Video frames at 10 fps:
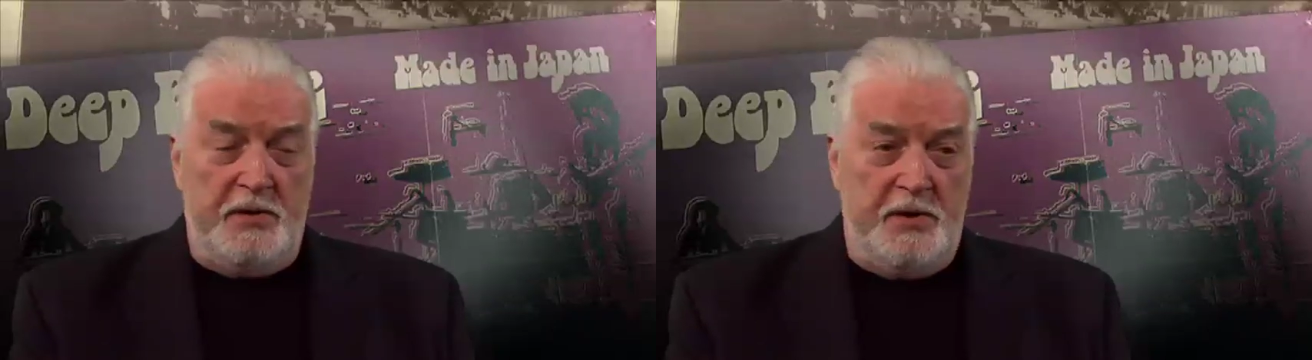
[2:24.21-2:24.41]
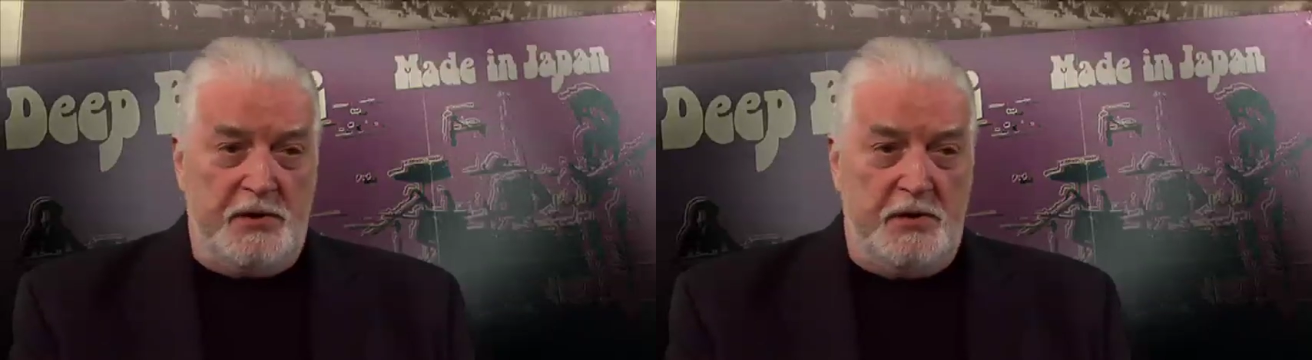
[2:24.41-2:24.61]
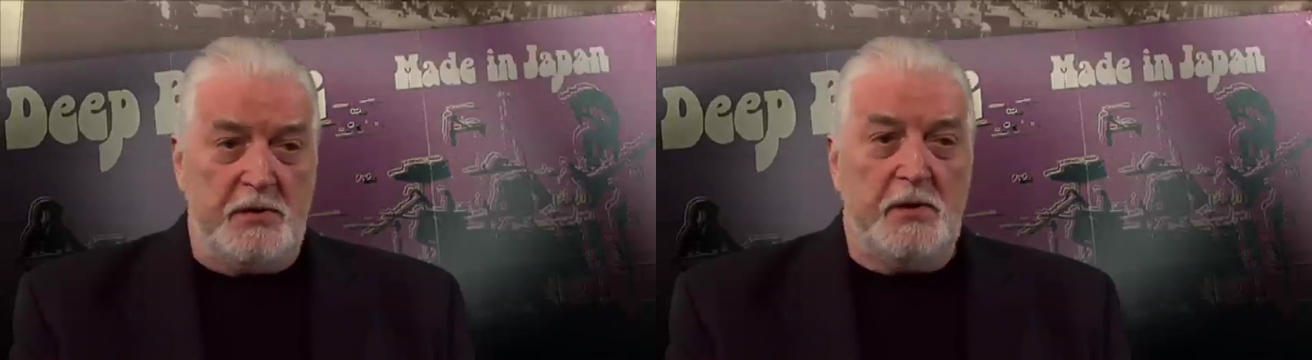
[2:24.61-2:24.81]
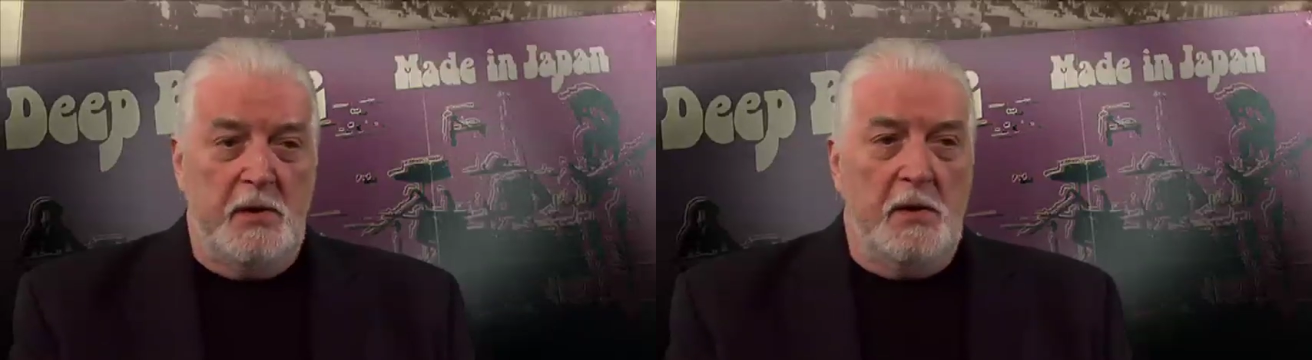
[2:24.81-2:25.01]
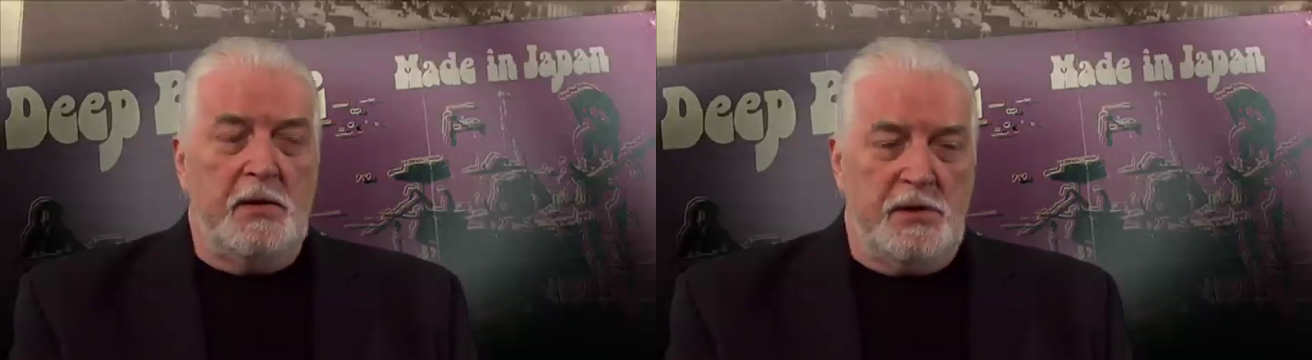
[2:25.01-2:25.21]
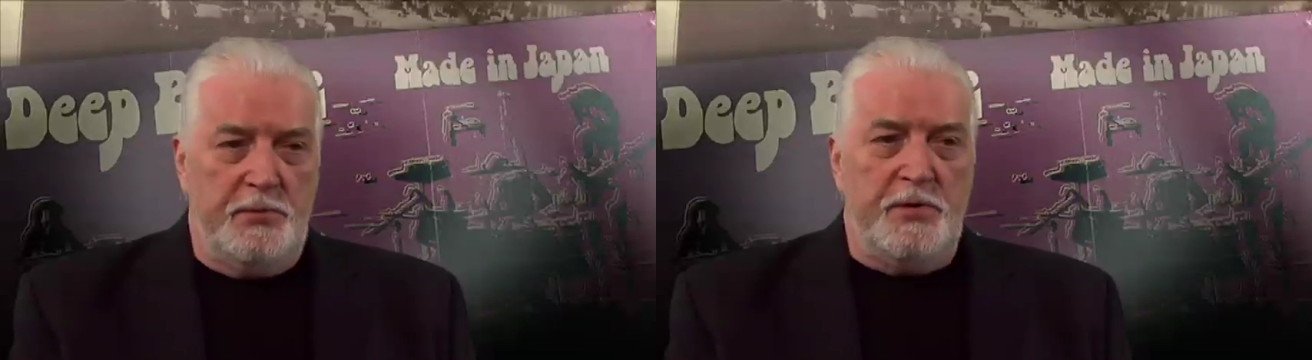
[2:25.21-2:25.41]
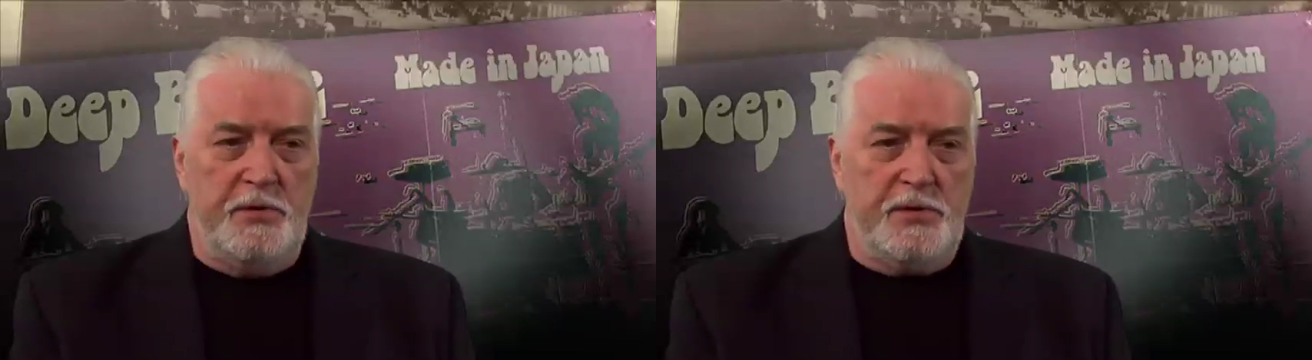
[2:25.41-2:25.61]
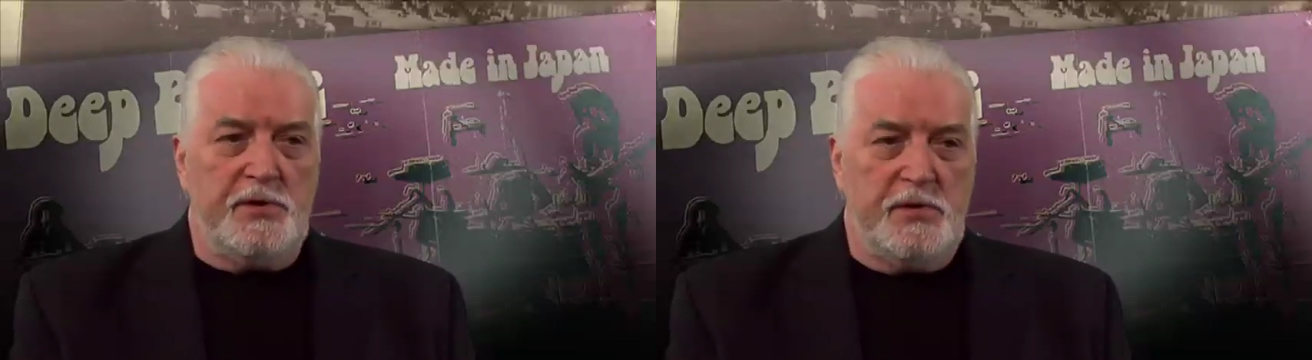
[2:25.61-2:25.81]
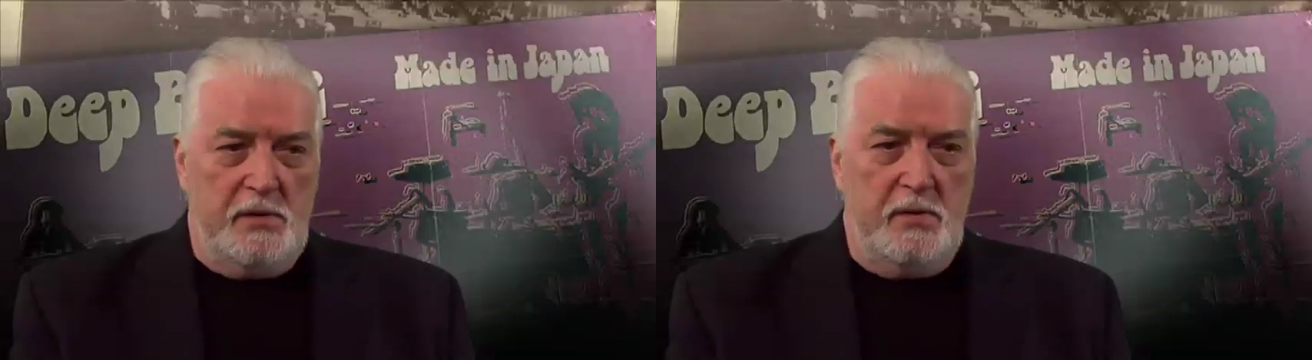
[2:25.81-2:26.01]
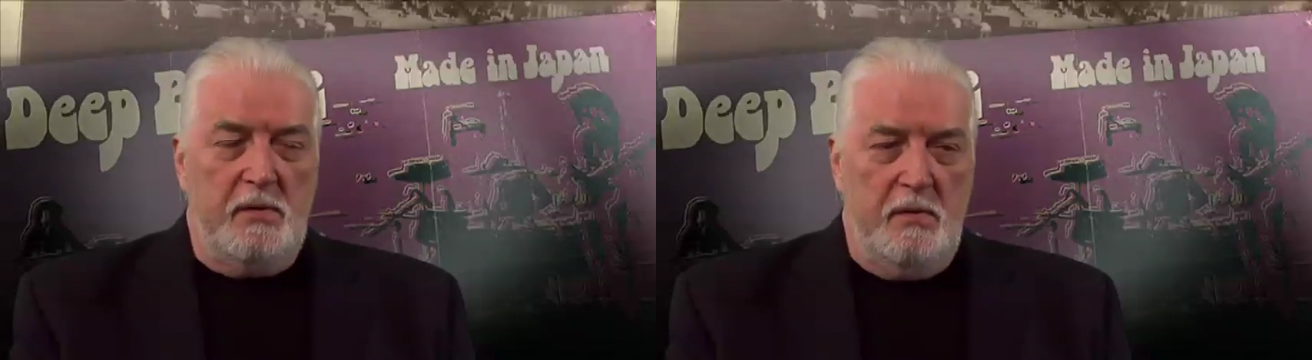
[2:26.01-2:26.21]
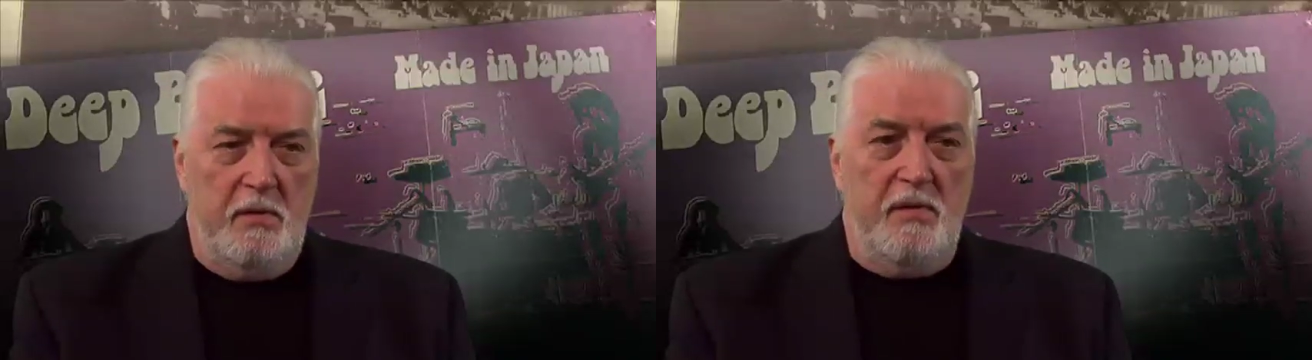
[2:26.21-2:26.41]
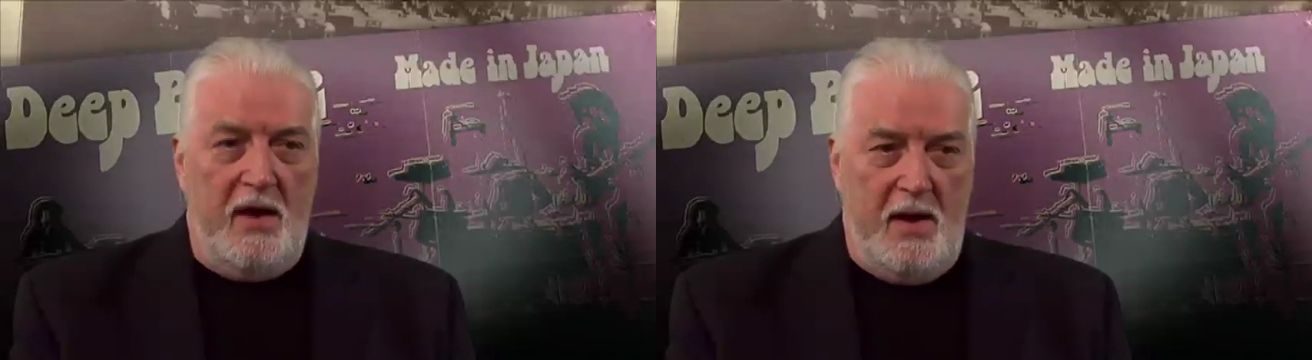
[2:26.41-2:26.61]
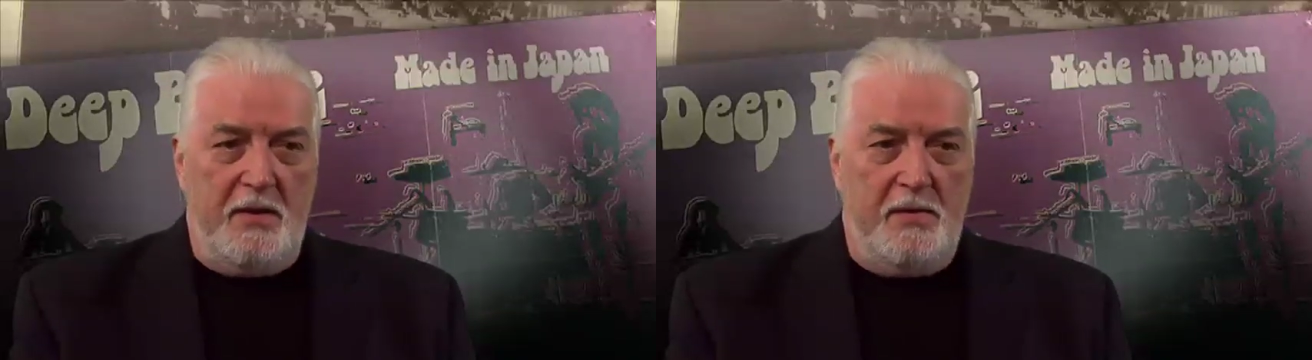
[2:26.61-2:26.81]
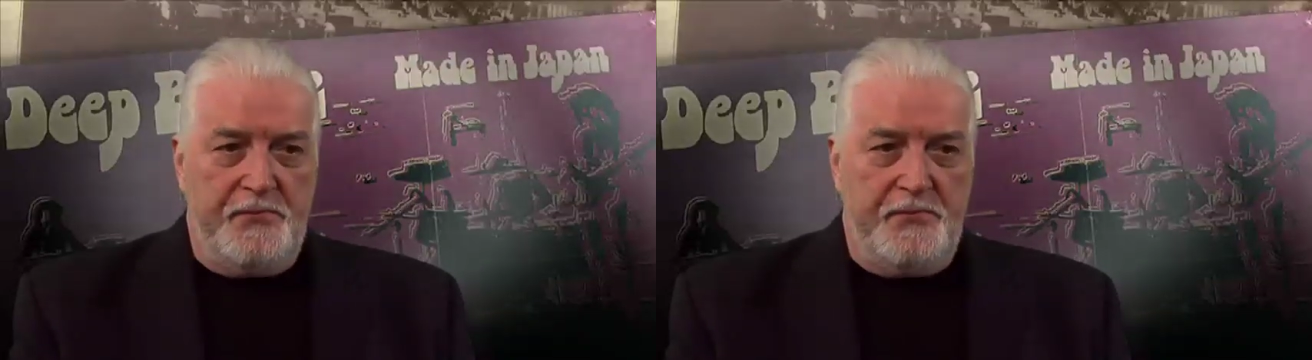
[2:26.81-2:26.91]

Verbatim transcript: conditions to produce that.